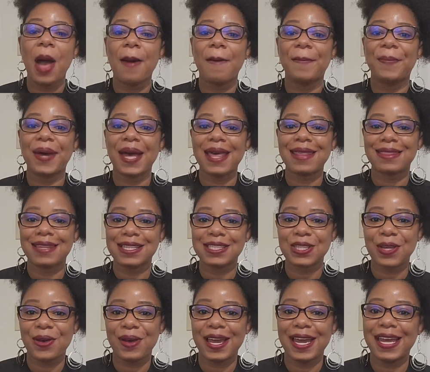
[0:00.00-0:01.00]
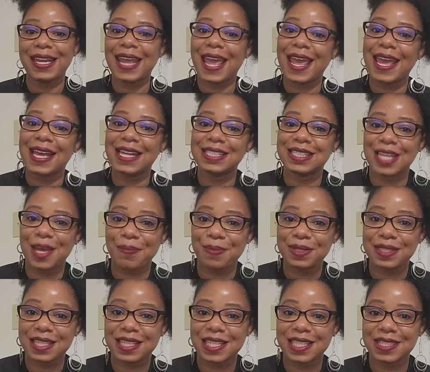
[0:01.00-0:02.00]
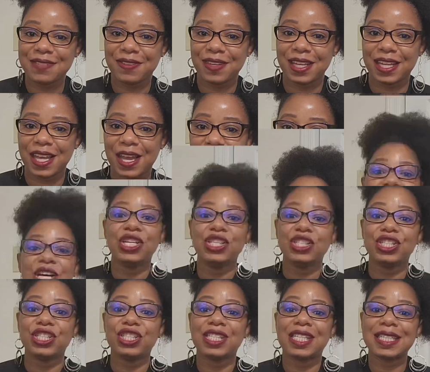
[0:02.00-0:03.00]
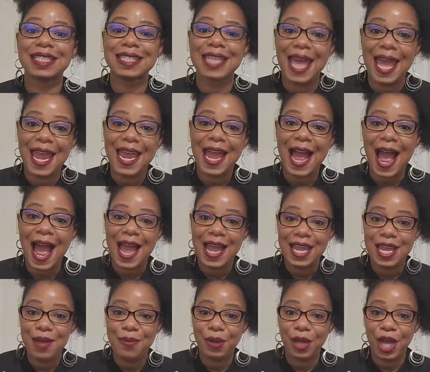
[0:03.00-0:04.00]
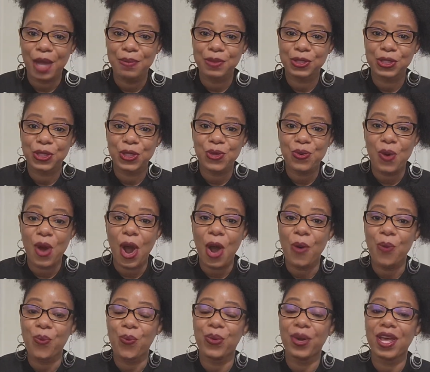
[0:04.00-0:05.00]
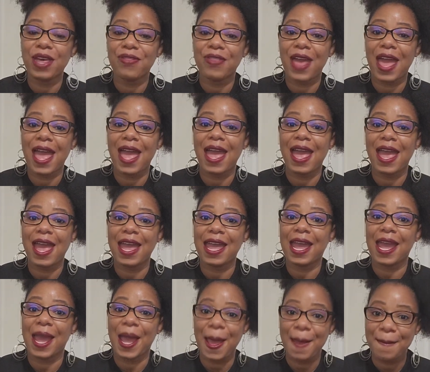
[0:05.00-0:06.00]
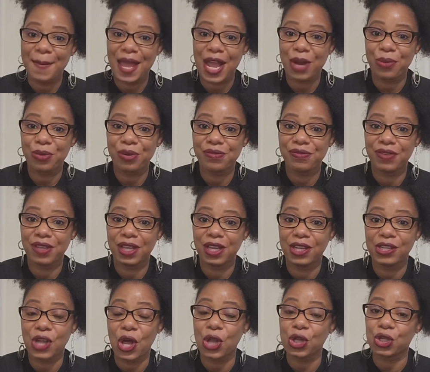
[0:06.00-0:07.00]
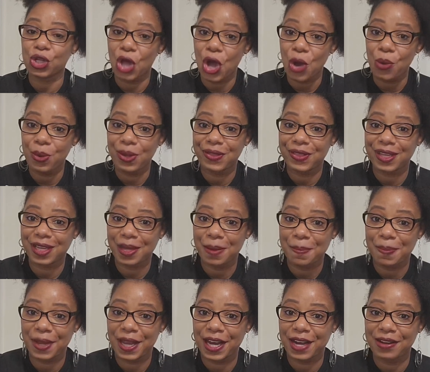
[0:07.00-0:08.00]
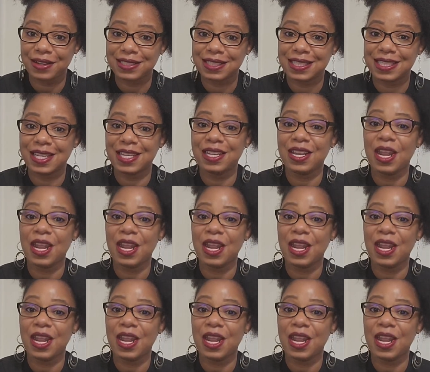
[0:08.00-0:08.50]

But let's go ahead and jump into this video. Today, I am coming to you all with a handbag reveal along with a comparison